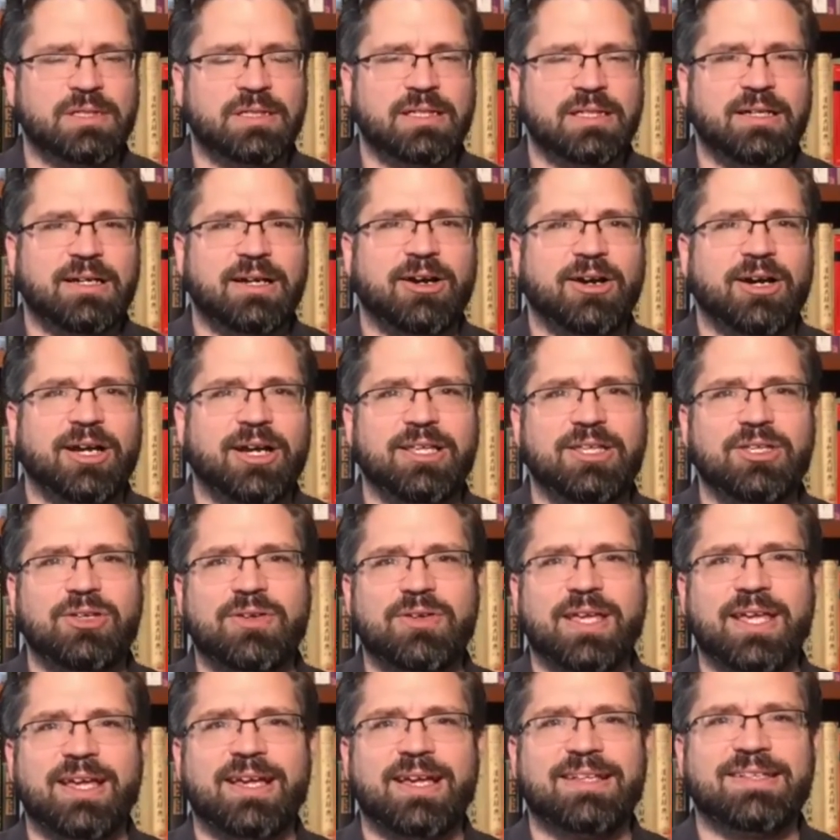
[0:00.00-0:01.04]
All right. You
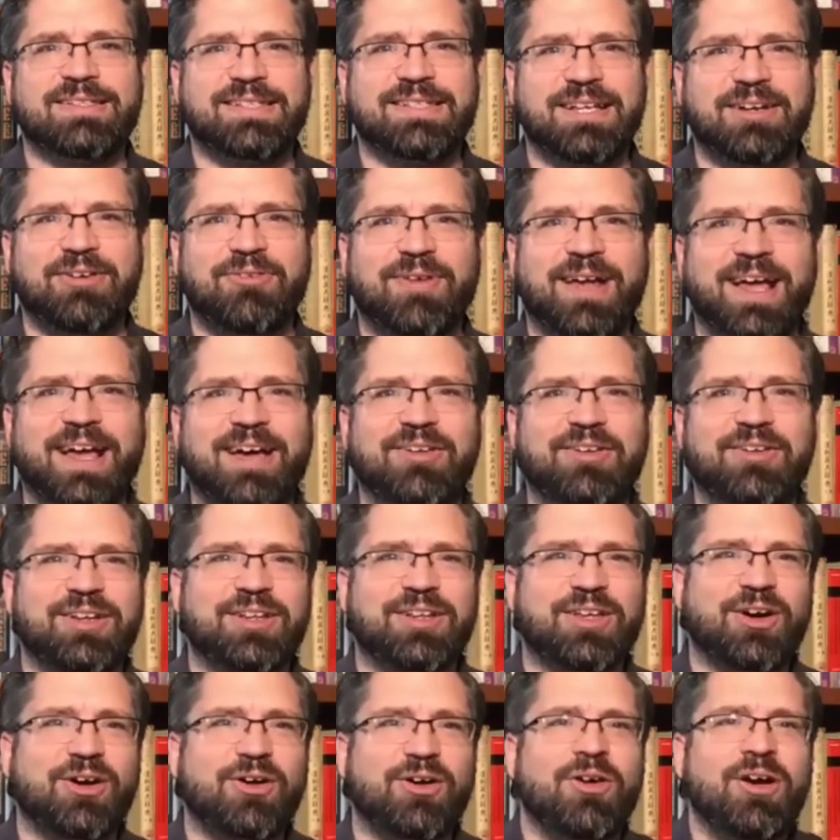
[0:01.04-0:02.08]
can't sit around and
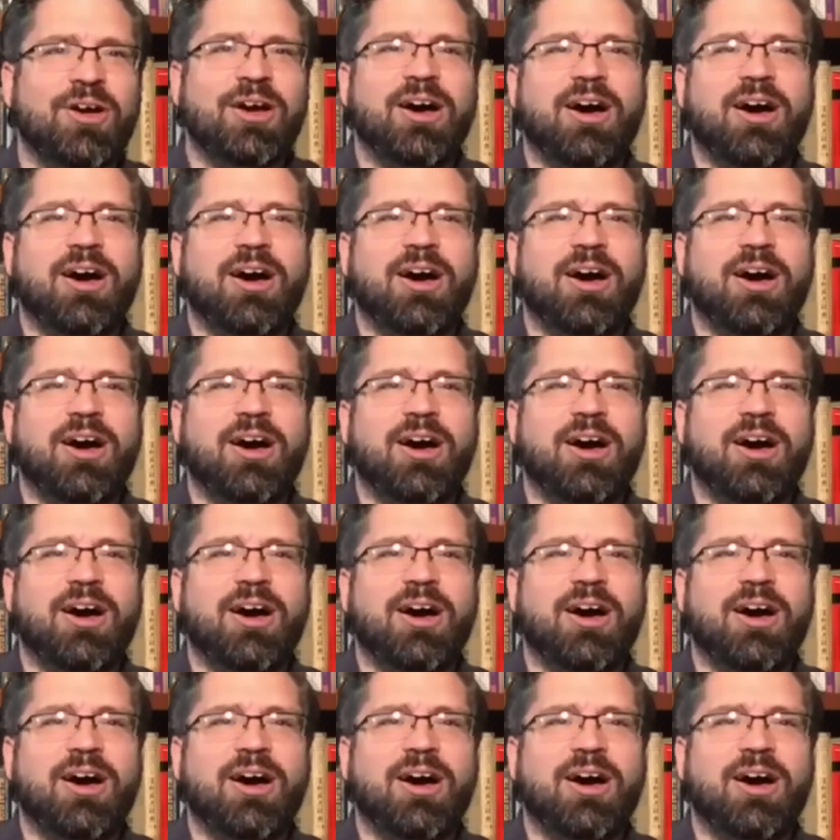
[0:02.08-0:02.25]
go,